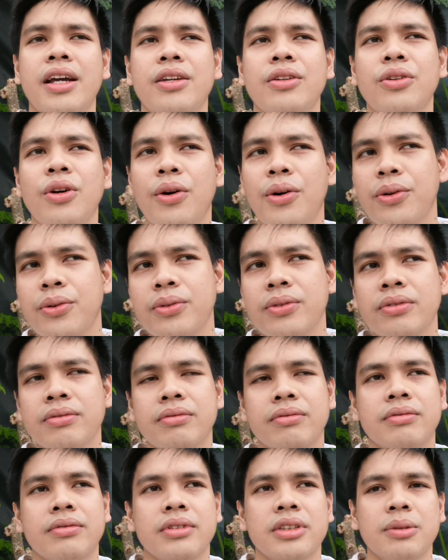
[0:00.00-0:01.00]
know,
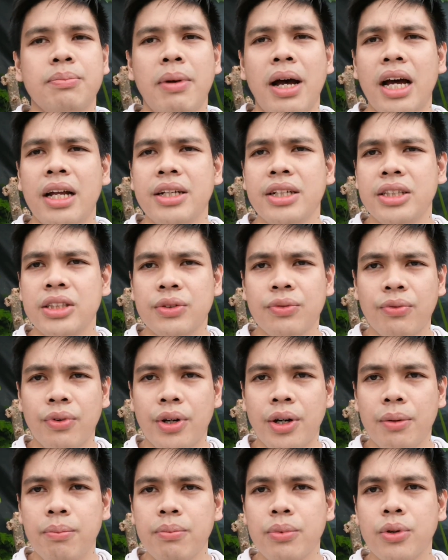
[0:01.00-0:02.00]
Spanish
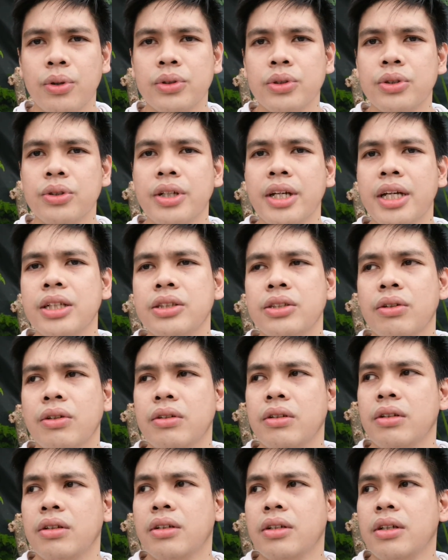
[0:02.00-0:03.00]
verb
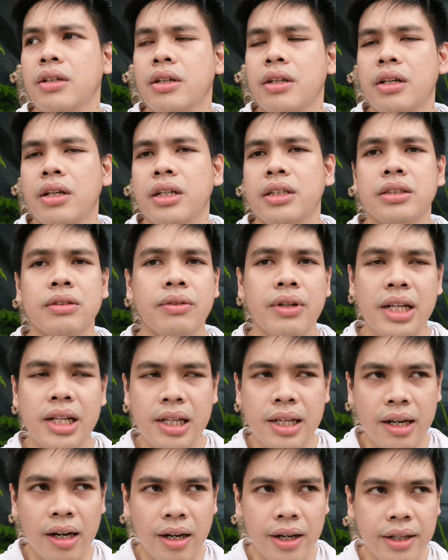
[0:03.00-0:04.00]
conjugation is
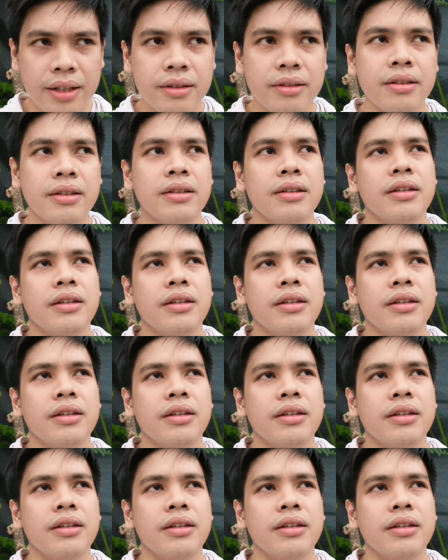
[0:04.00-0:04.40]
really hard.